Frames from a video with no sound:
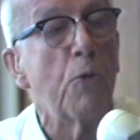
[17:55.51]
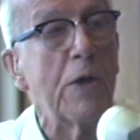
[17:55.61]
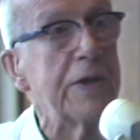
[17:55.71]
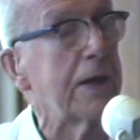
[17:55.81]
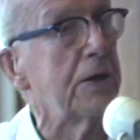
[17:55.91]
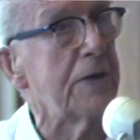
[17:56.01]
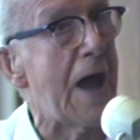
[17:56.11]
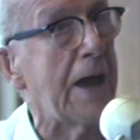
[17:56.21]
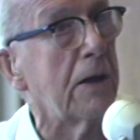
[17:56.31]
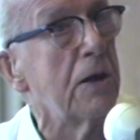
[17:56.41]
when they can
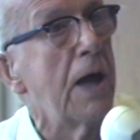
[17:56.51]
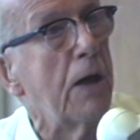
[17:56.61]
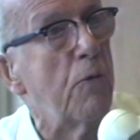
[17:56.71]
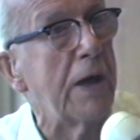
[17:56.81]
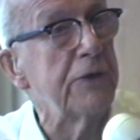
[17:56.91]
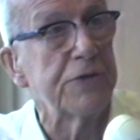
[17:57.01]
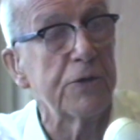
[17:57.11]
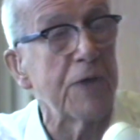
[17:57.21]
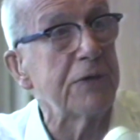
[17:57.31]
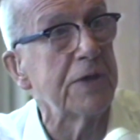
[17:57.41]
dial, and one is
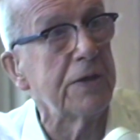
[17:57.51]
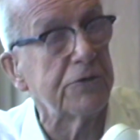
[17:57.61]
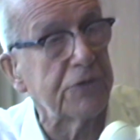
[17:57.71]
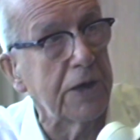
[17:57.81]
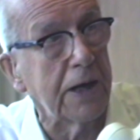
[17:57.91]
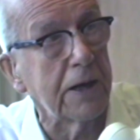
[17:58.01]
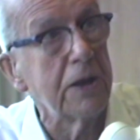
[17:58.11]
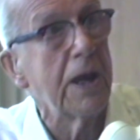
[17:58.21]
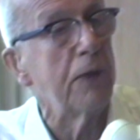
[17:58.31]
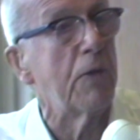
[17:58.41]
interested in the skiing,
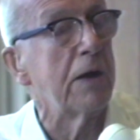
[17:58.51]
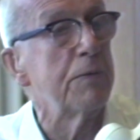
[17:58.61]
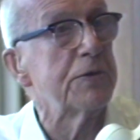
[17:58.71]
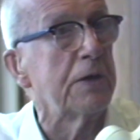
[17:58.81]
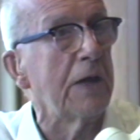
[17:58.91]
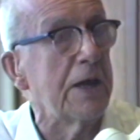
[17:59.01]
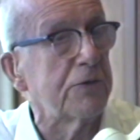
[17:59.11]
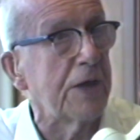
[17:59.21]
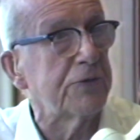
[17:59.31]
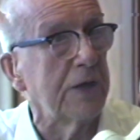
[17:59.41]
and one of them is
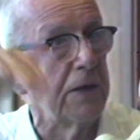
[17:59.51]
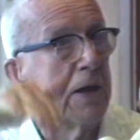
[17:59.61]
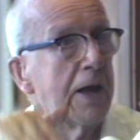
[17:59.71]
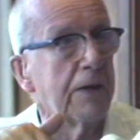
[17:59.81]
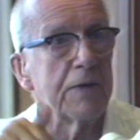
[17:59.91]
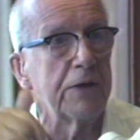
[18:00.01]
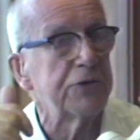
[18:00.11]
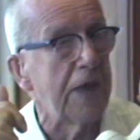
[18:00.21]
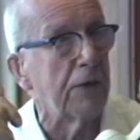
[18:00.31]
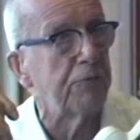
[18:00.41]
interested in
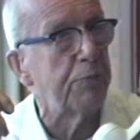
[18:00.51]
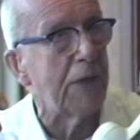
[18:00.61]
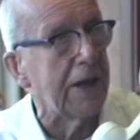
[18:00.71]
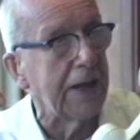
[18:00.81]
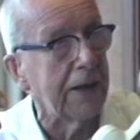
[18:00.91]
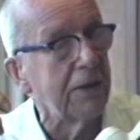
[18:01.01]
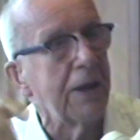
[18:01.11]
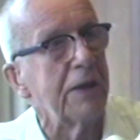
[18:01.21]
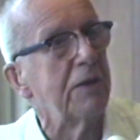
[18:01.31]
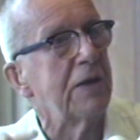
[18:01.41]
sailplaning,
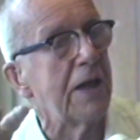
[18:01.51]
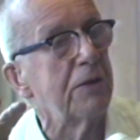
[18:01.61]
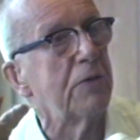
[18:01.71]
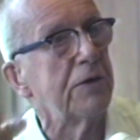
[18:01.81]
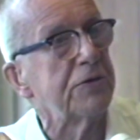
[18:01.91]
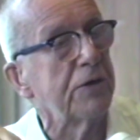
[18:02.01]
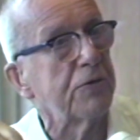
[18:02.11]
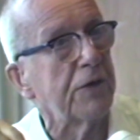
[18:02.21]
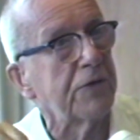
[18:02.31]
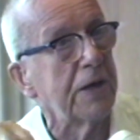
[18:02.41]
and another one is
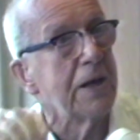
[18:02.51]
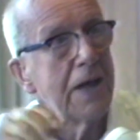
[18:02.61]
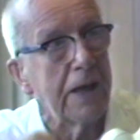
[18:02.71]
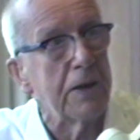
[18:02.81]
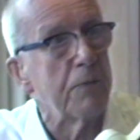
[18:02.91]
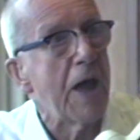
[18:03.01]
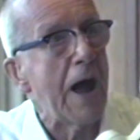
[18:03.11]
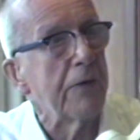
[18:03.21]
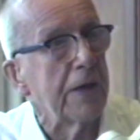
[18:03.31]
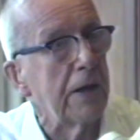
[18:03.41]
interested in how the